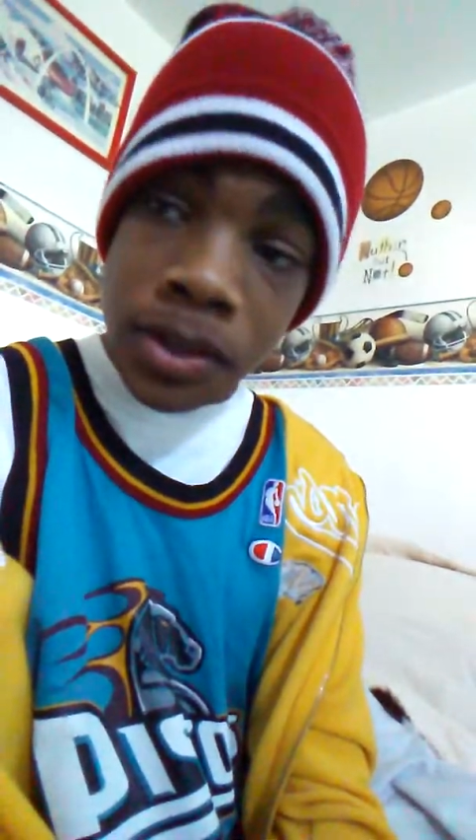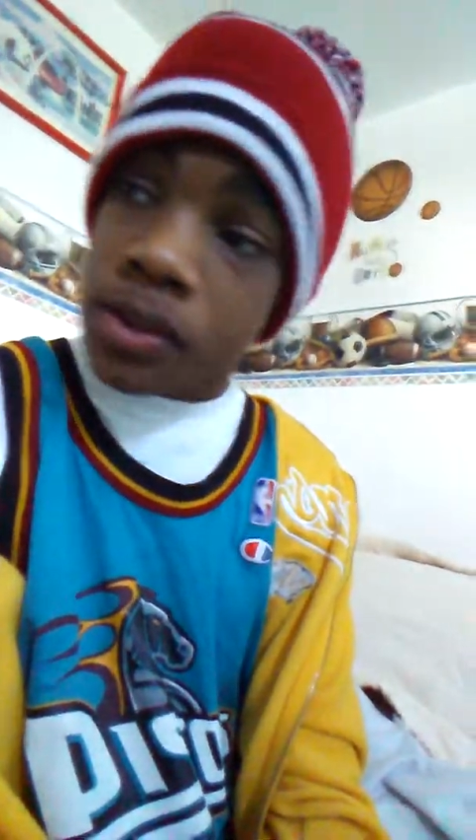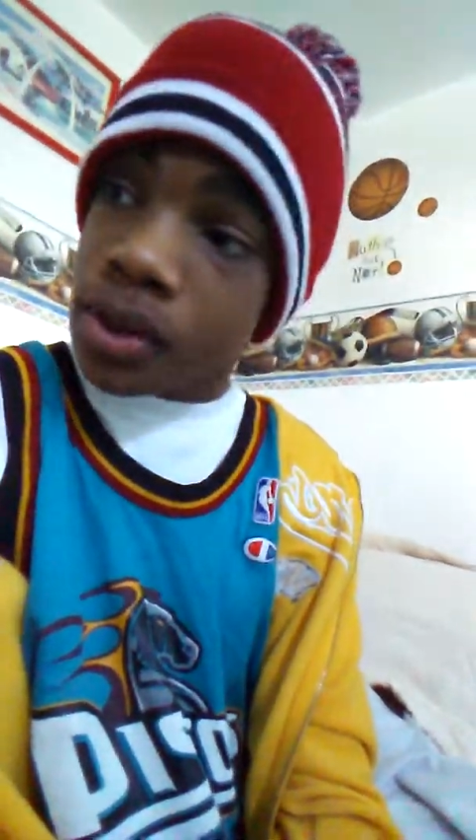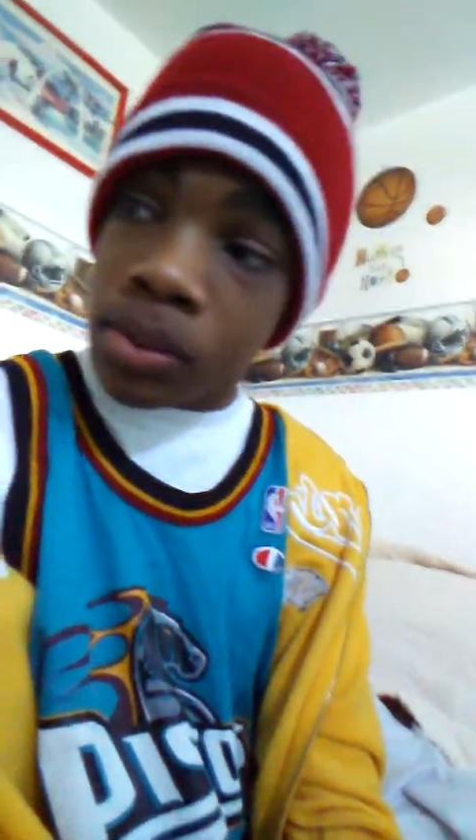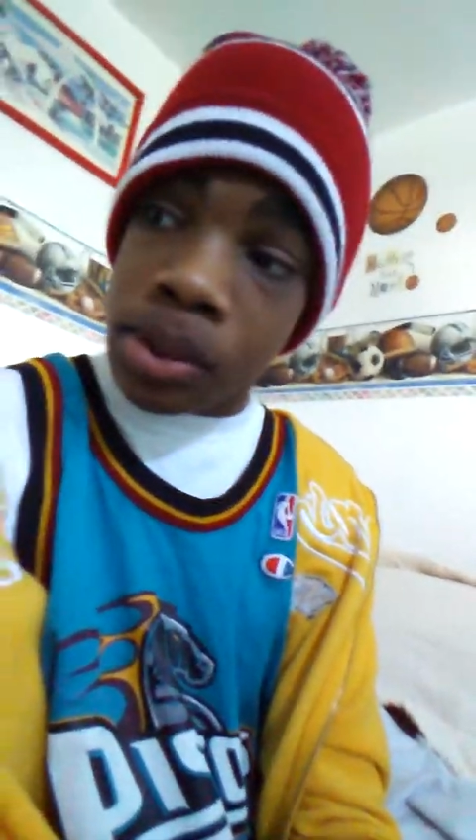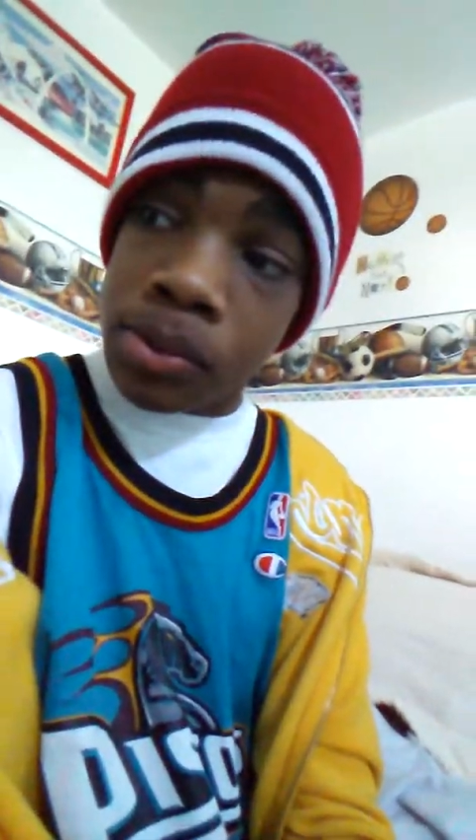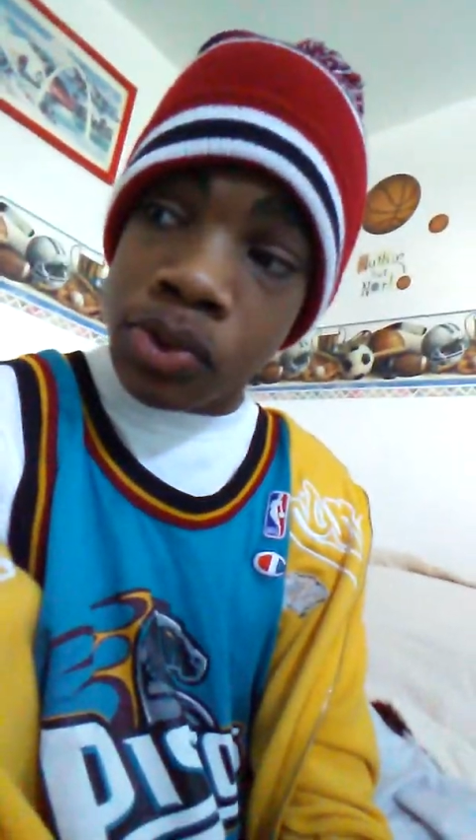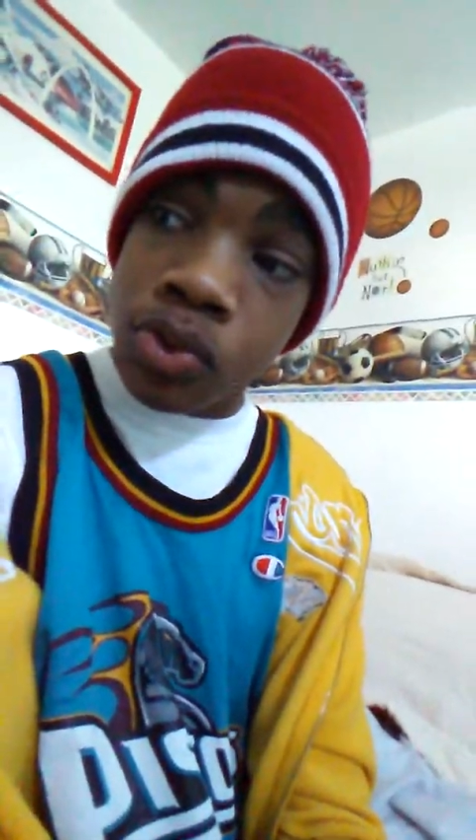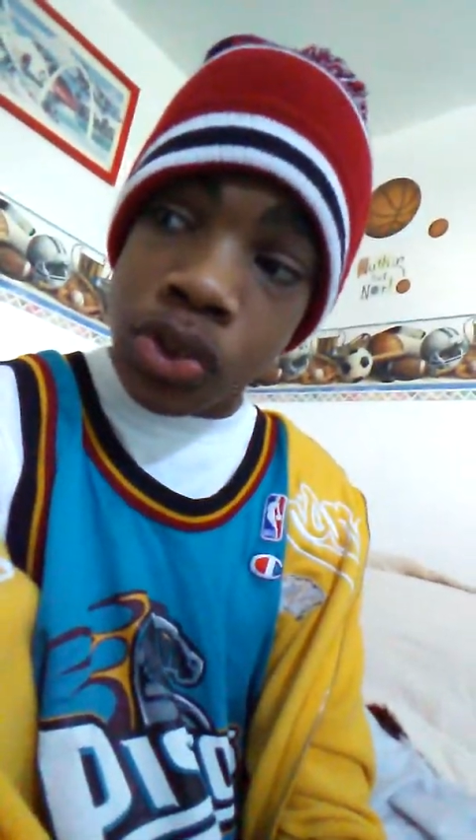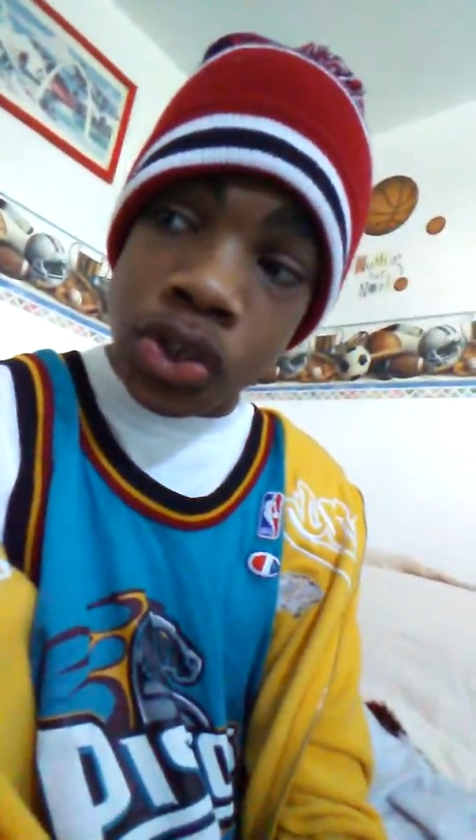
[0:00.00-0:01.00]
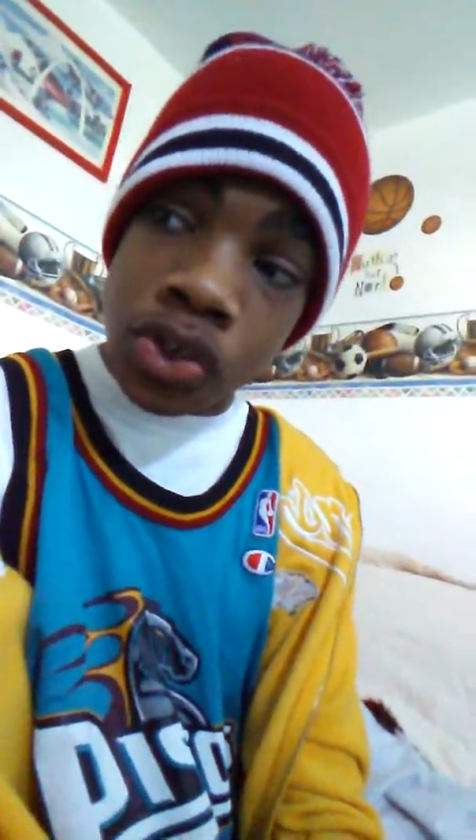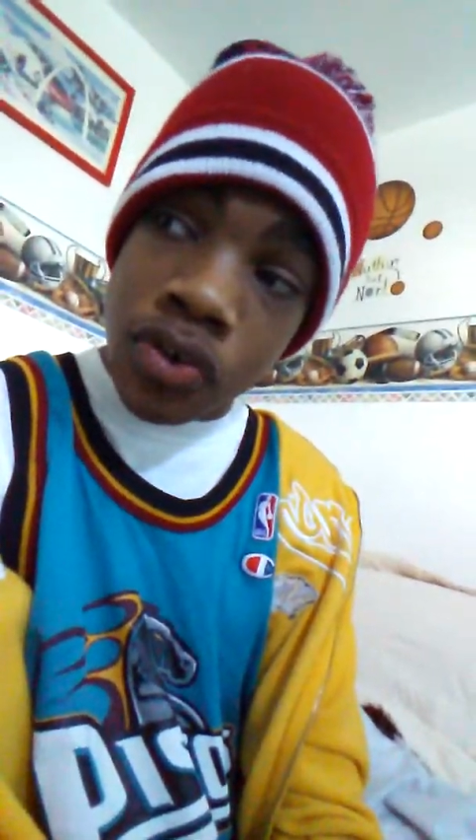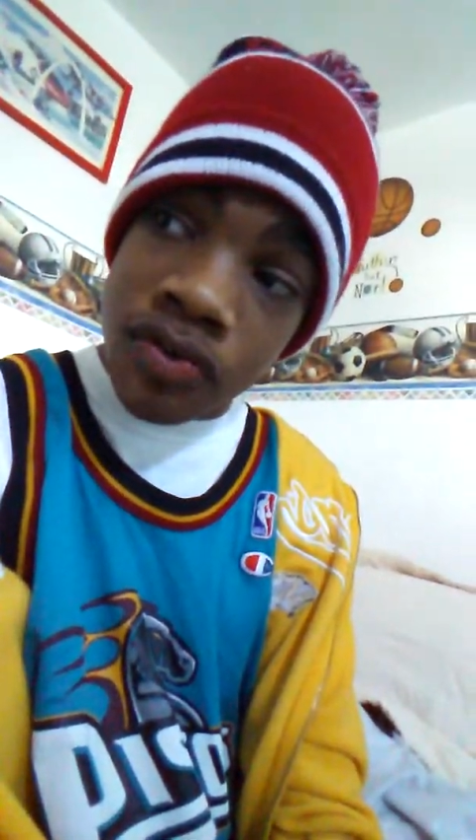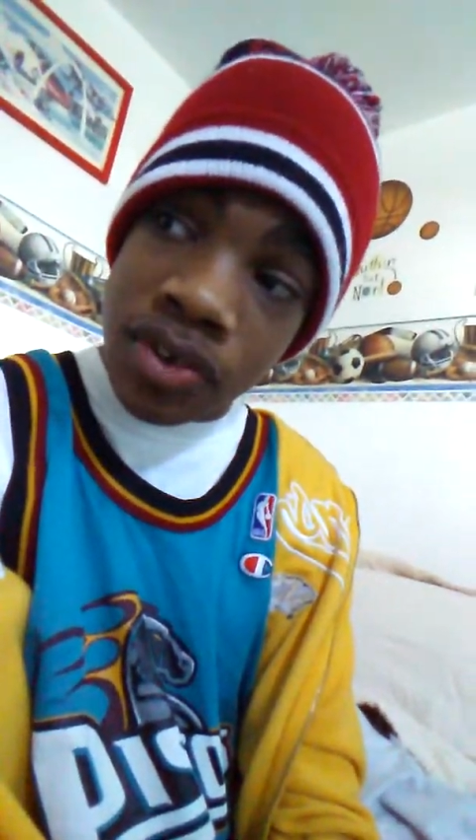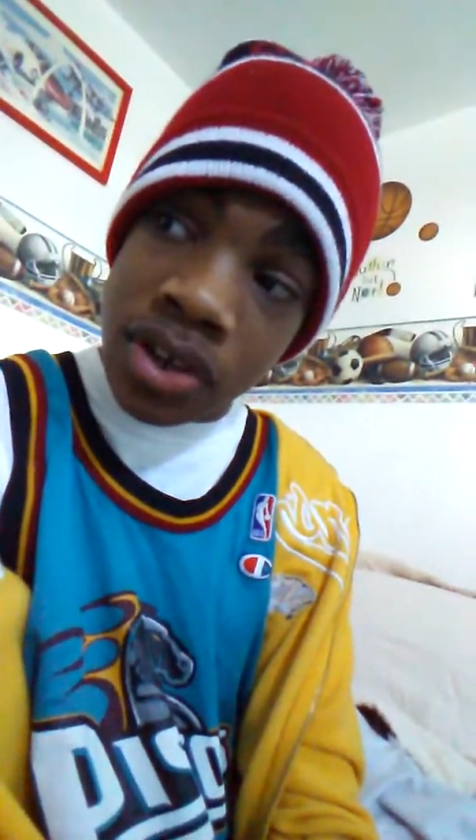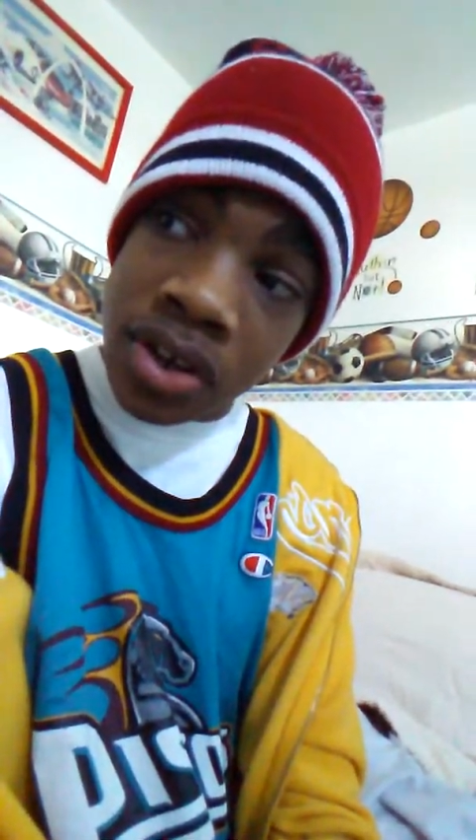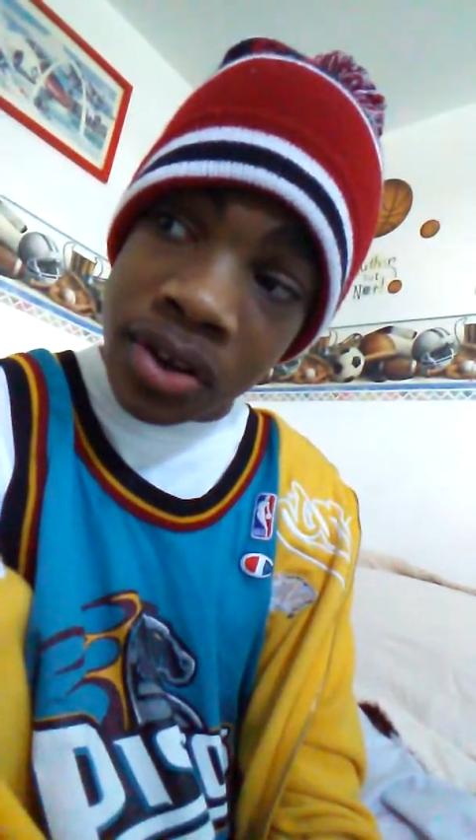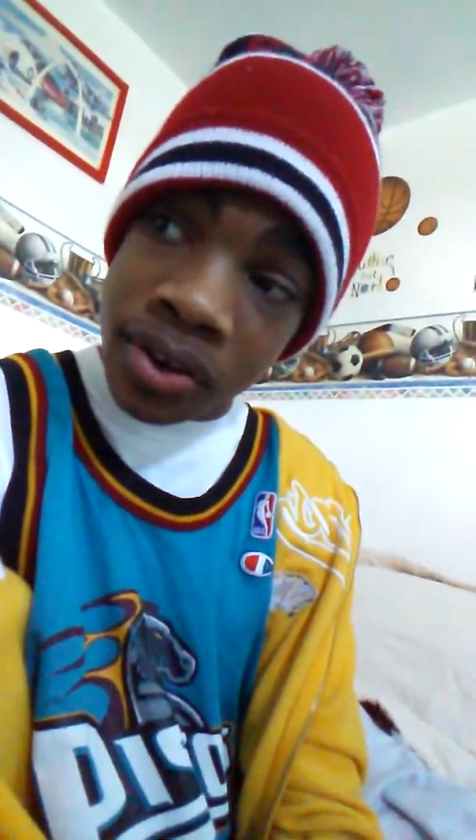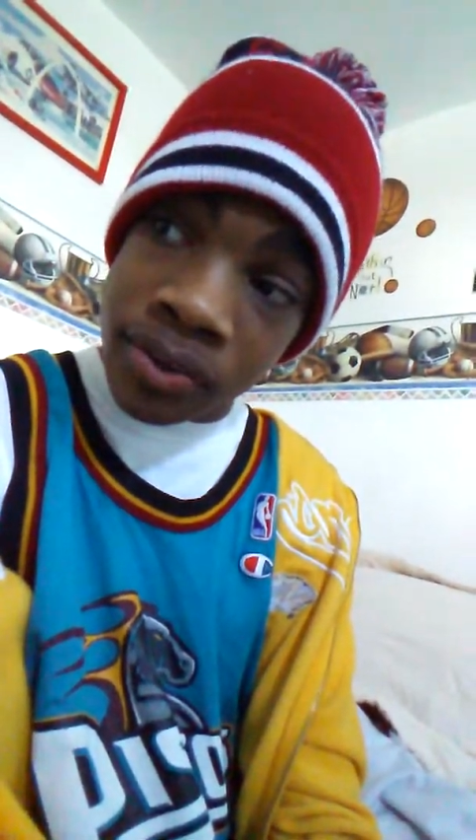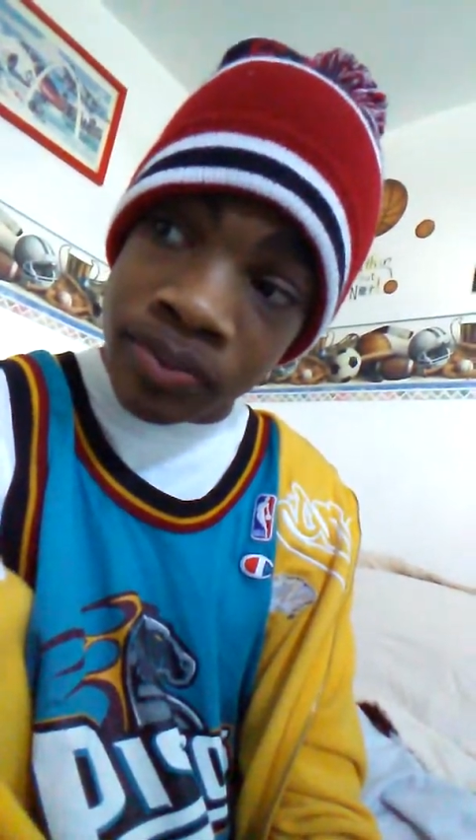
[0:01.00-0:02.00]
So I'll probably do a snow
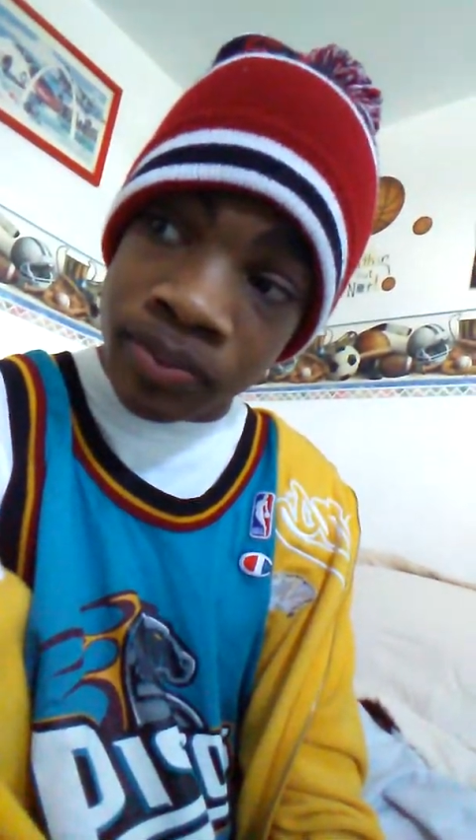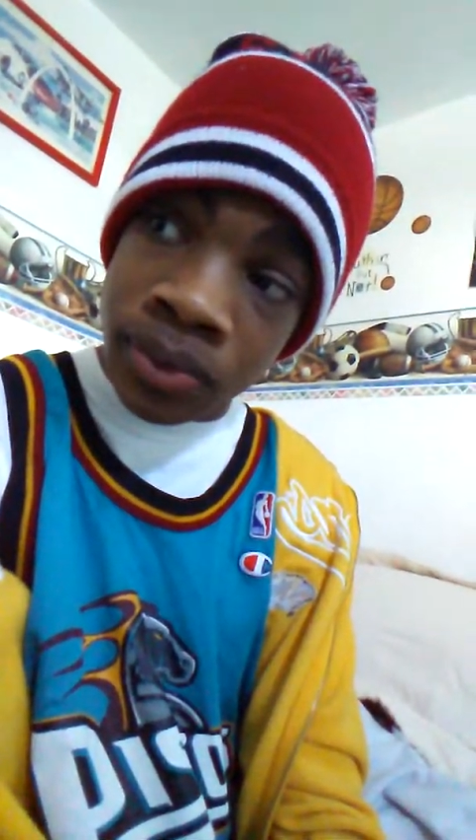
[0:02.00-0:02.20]
video.